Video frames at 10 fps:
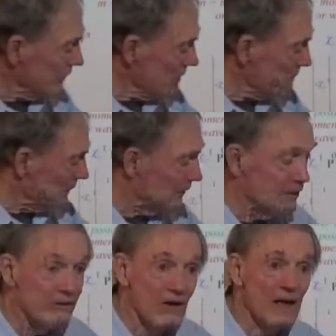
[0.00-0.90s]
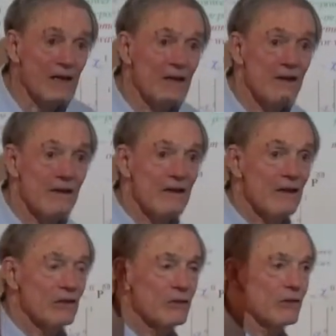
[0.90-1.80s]
simple, right?
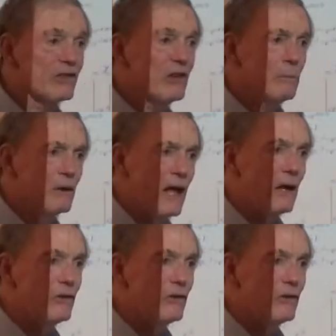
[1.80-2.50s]
Such a simple